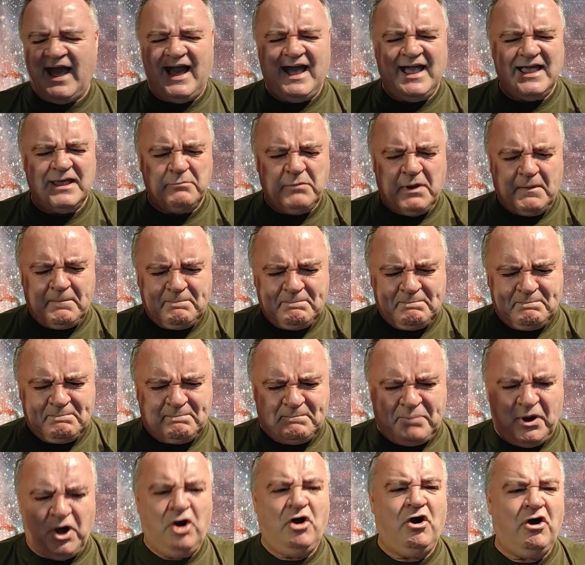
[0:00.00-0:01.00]
I am
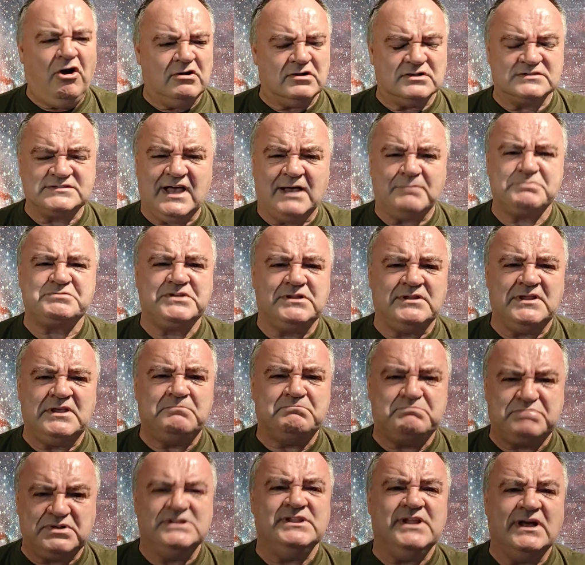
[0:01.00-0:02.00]
appalled, absolutely
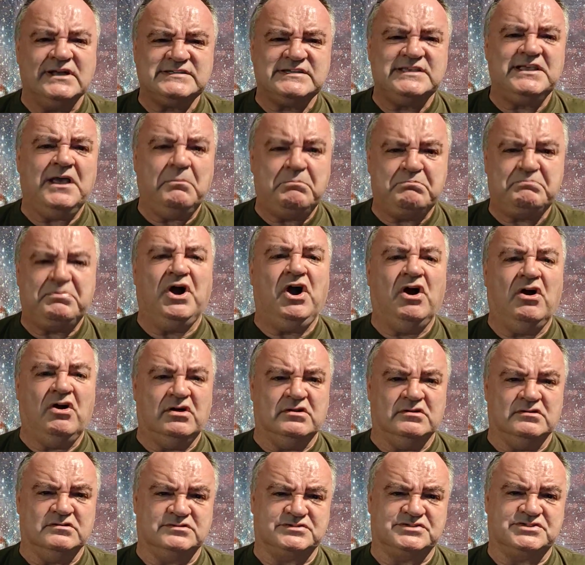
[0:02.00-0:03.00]
bloody
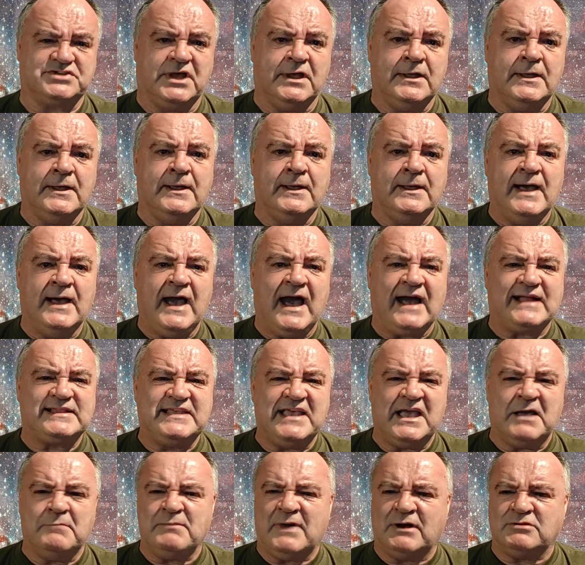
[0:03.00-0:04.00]
appalled at
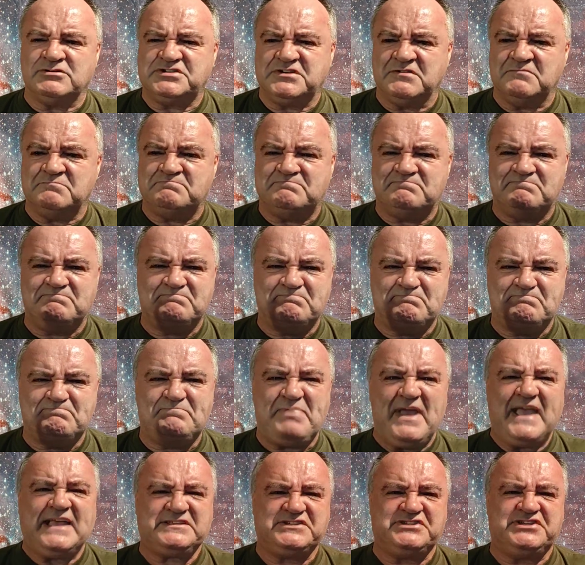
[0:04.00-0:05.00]
the amount of
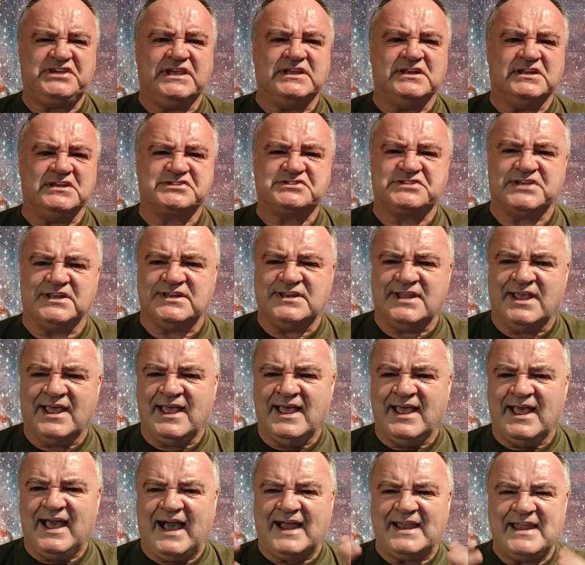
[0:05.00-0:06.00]
bitchiness and
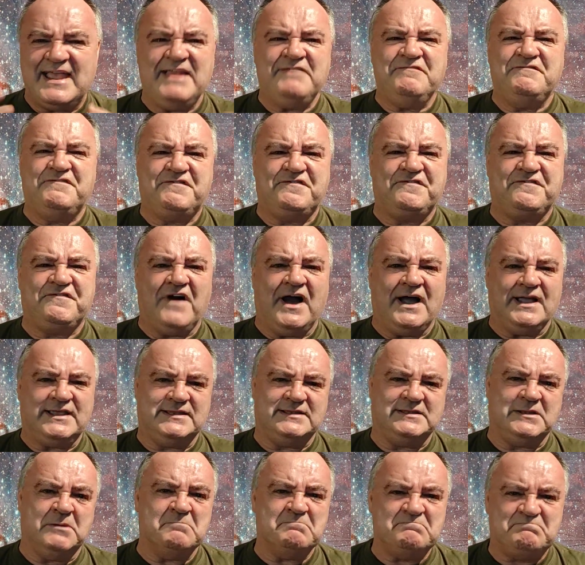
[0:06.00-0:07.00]

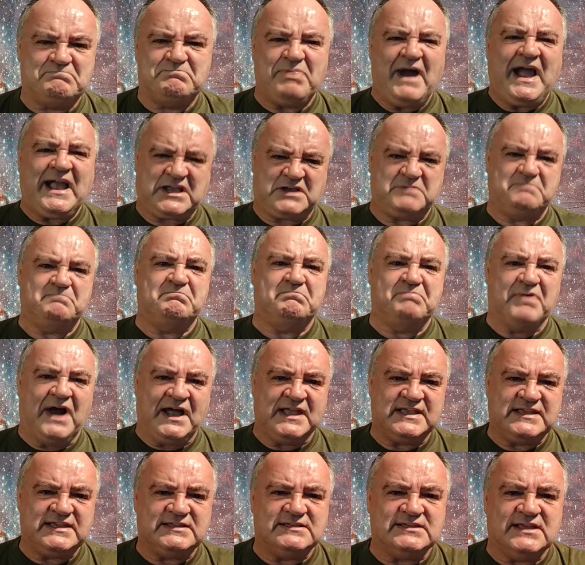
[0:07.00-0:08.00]
infighting and
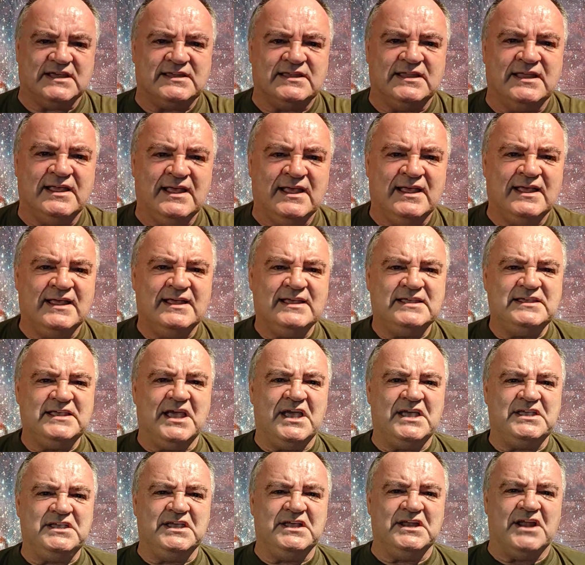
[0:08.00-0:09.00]
backbiting. And,
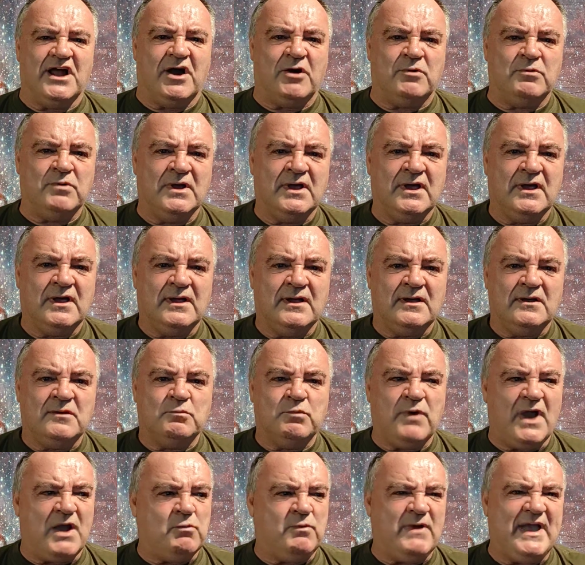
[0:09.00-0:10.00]
you know,
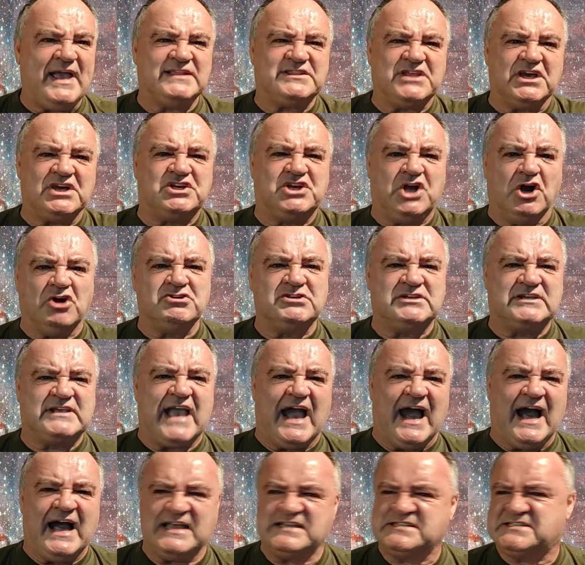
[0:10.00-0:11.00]
we're the good
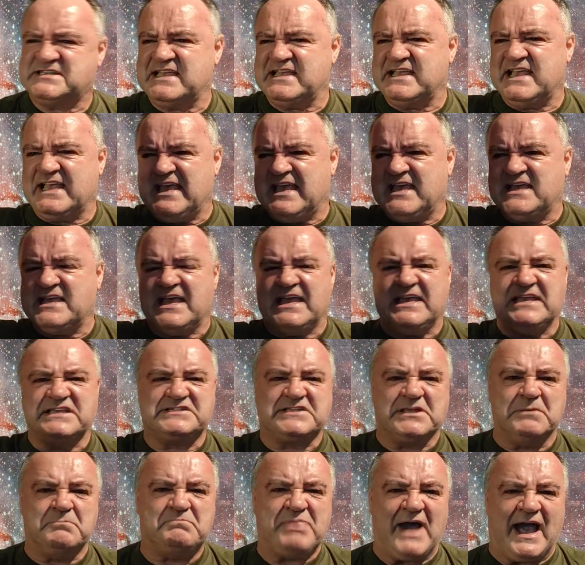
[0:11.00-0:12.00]
guys.
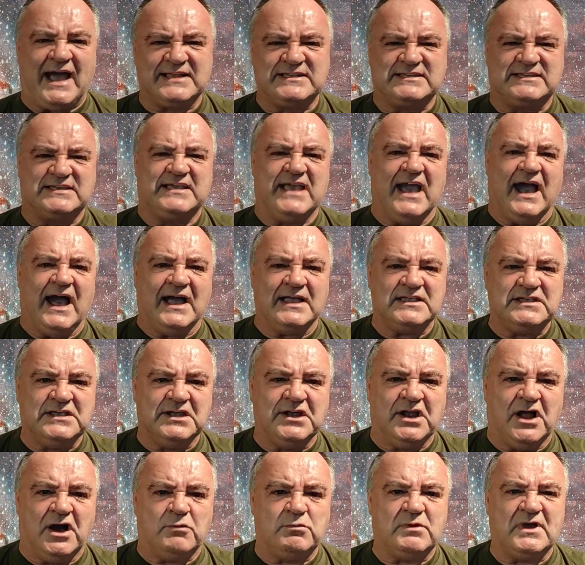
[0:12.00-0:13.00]
He's the bad guy.
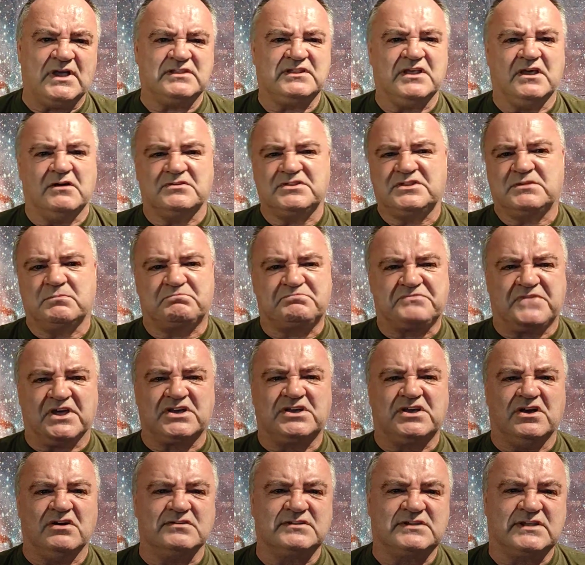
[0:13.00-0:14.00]
You know, the
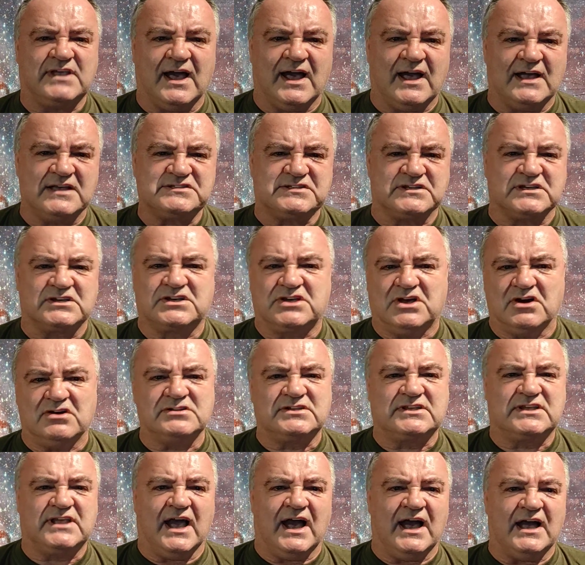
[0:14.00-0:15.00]
good guys are
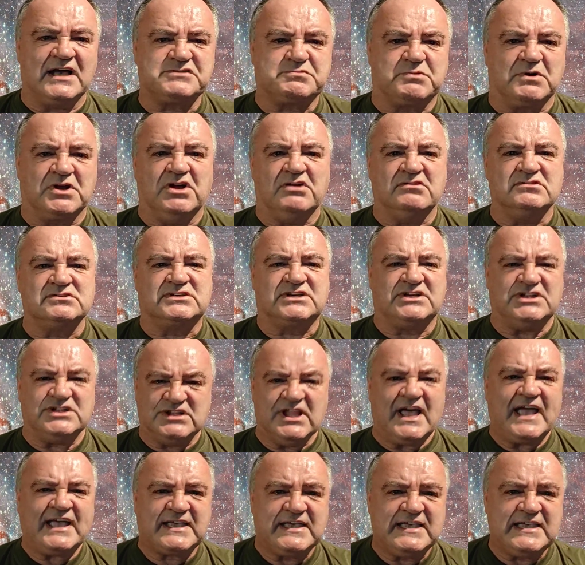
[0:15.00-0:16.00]
good guys. We're all
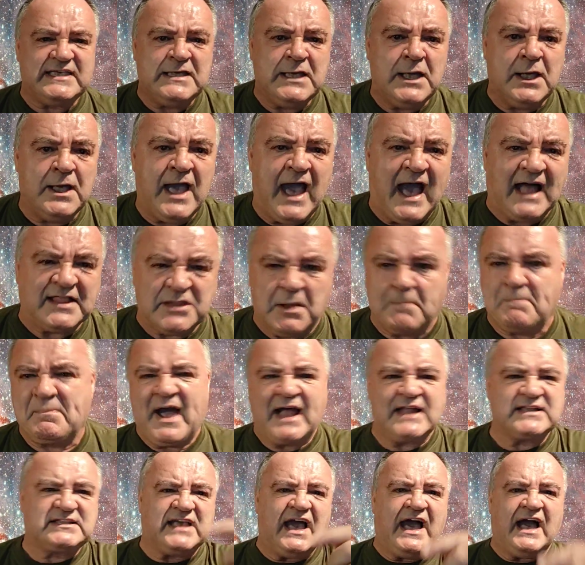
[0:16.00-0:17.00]
clicky. And the
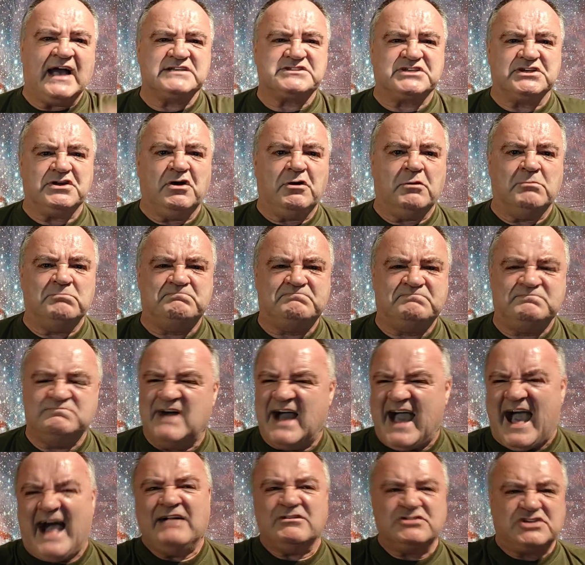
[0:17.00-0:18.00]
bad guys are all...
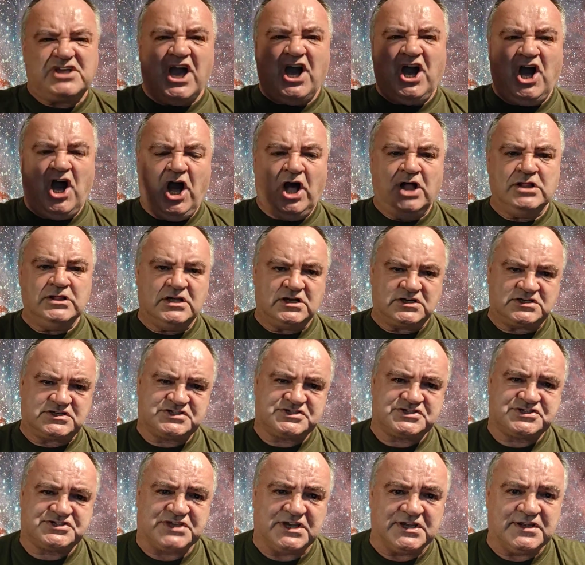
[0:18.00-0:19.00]

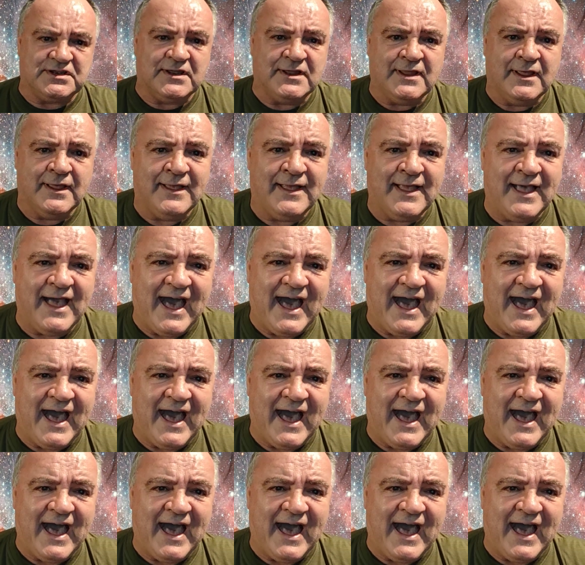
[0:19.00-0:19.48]
alcoholics and